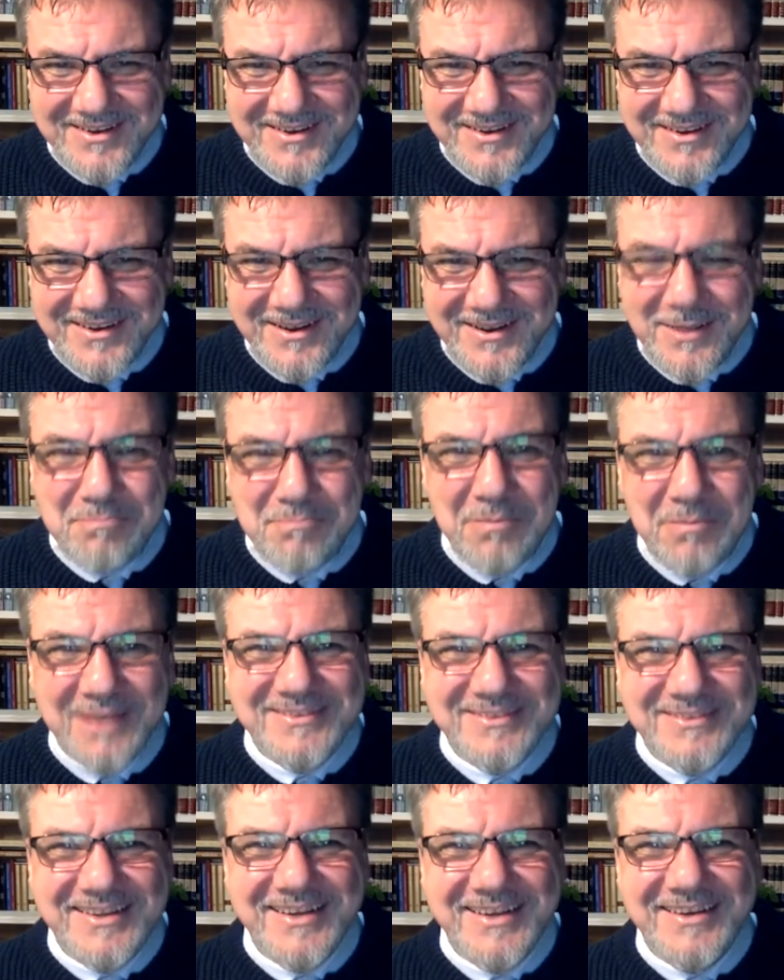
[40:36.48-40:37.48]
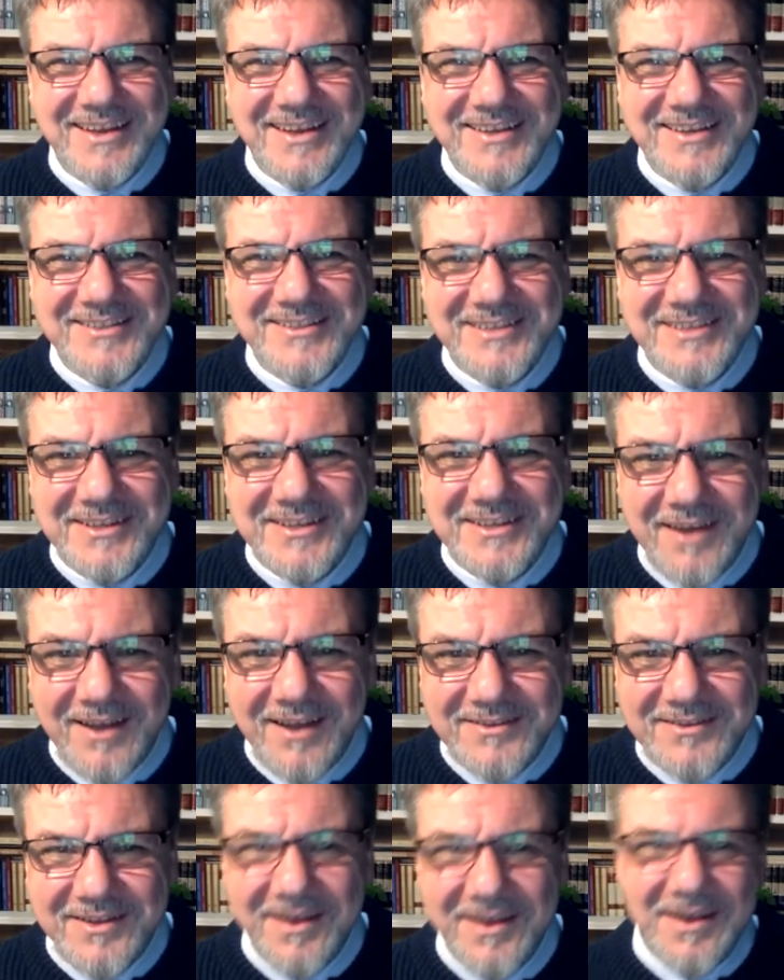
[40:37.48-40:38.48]
Yeah? Materia
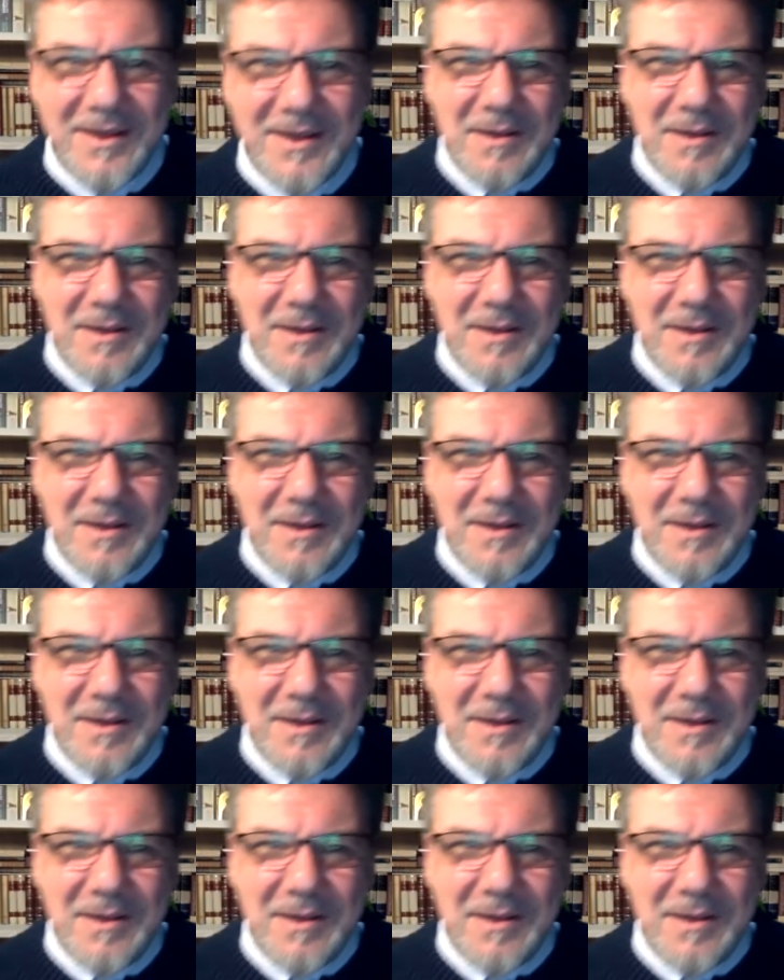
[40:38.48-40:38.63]
signata.